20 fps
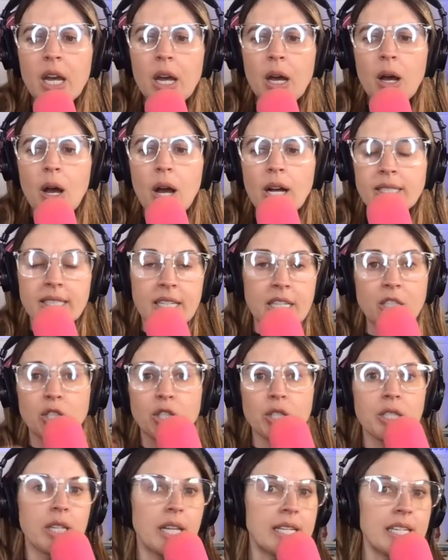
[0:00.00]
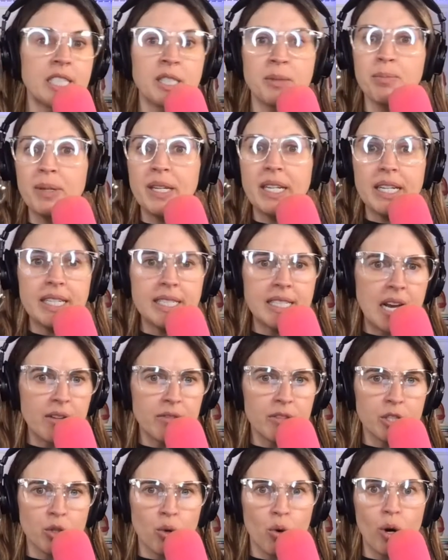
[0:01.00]
essentially like is beating down
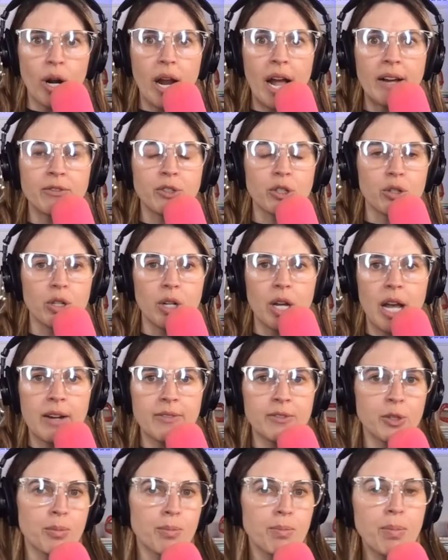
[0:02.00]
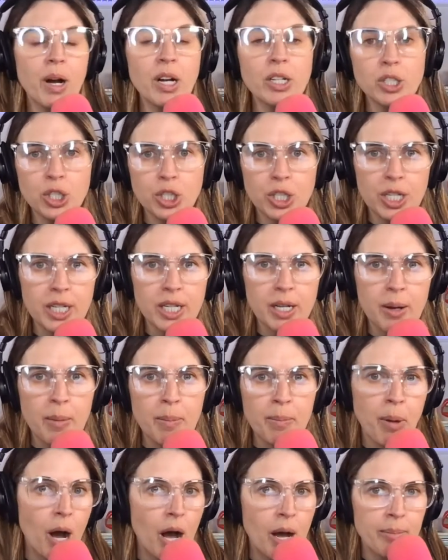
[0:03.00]
the door after after punching
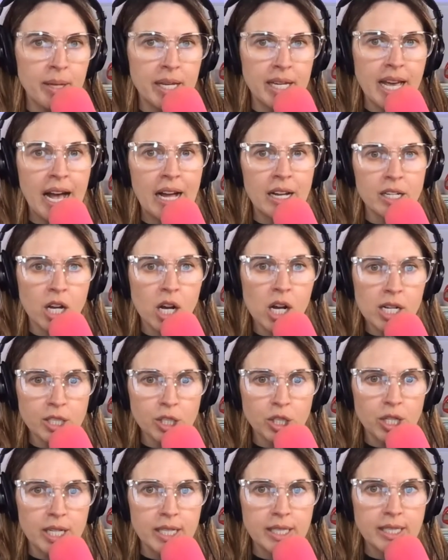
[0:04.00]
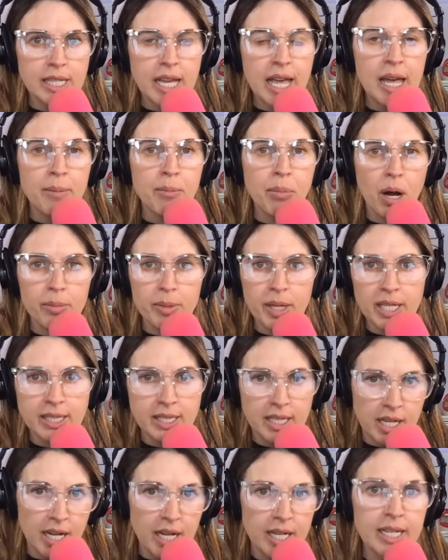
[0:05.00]
Bobby unconscious and Bobby has a
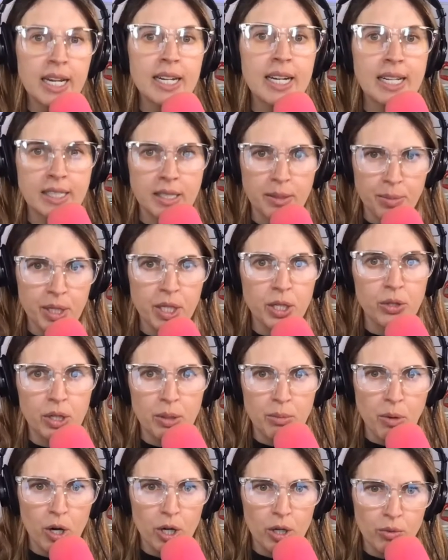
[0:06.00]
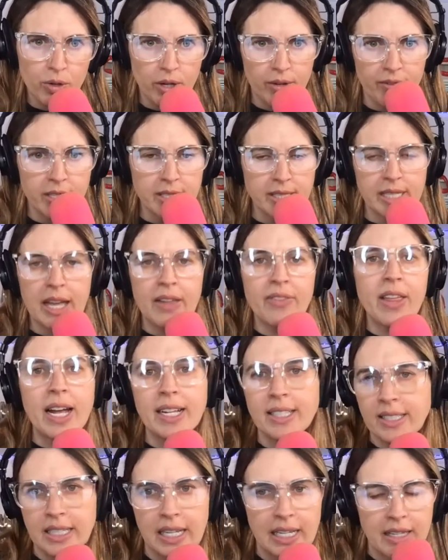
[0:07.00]
gun and ends up killing Mark Revis and
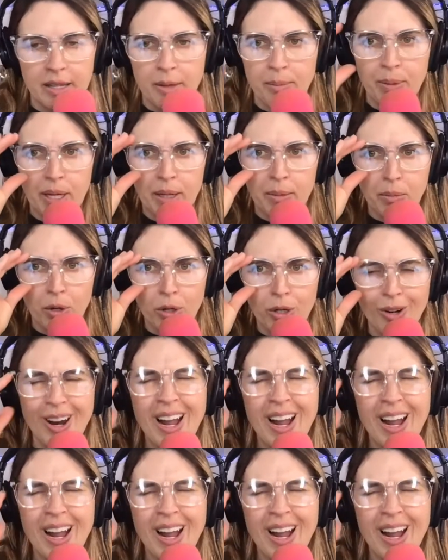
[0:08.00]
that's like the big murder.